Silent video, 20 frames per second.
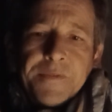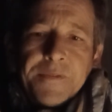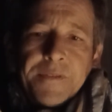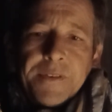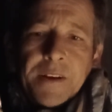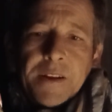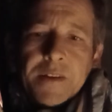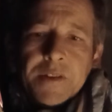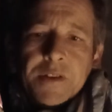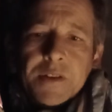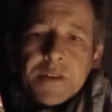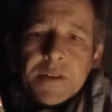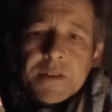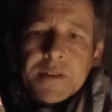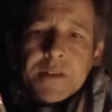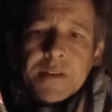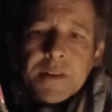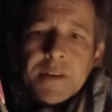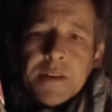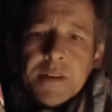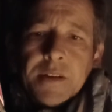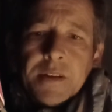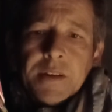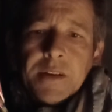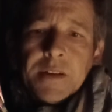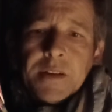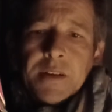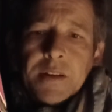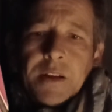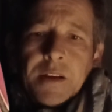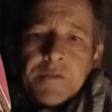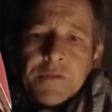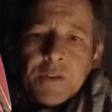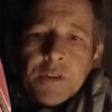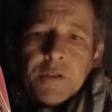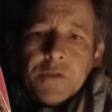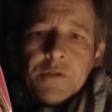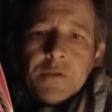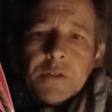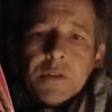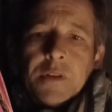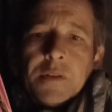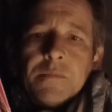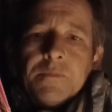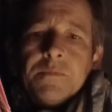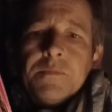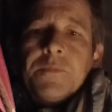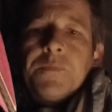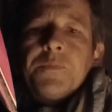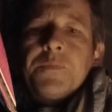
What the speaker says: fletches. I've glued them,